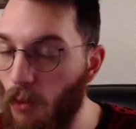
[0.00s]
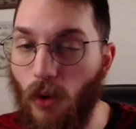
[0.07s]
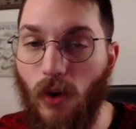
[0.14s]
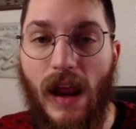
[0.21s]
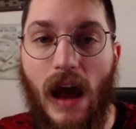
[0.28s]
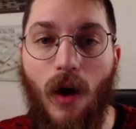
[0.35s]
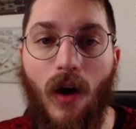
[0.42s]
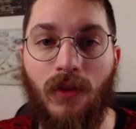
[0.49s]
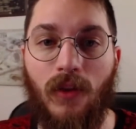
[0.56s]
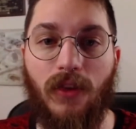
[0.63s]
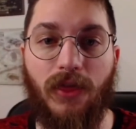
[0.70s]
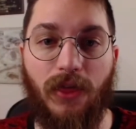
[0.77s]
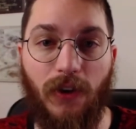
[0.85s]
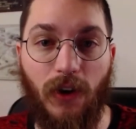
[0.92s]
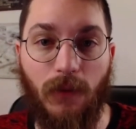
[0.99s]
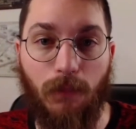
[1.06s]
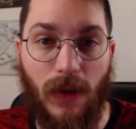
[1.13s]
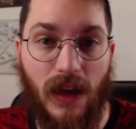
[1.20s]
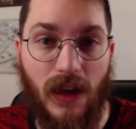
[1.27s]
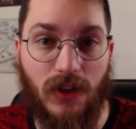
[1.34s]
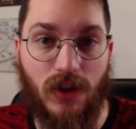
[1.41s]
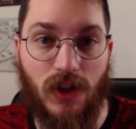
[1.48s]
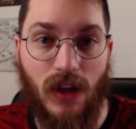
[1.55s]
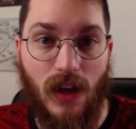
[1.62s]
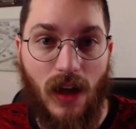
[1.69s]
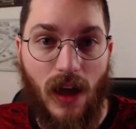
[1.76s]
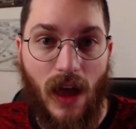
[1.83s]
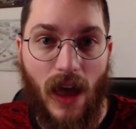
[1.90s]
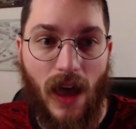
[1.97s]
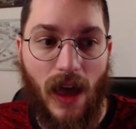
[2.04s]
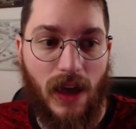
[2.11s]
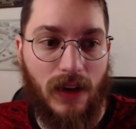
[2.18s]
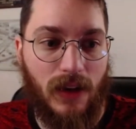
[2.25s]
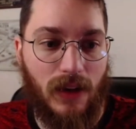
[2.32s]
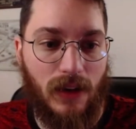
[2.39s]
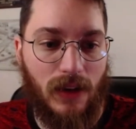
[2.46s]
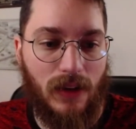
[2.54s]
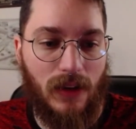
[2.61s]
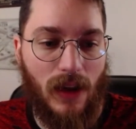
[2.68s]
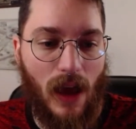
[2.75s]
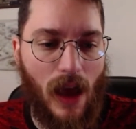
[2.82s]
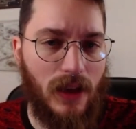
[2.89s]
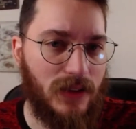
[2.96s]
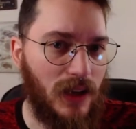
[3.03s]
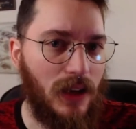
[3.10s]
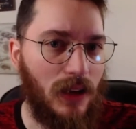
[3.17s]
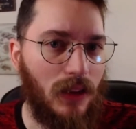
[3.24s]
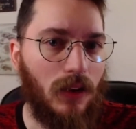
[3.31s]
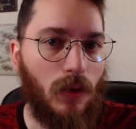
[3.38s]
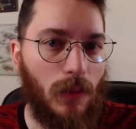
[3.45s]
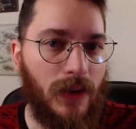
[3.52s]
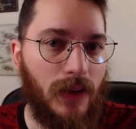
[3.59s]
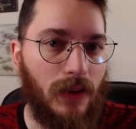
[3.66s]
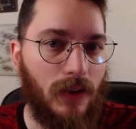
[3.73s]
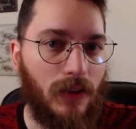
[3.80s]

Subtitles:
We're now on the third pitch, and it's getting a little windy.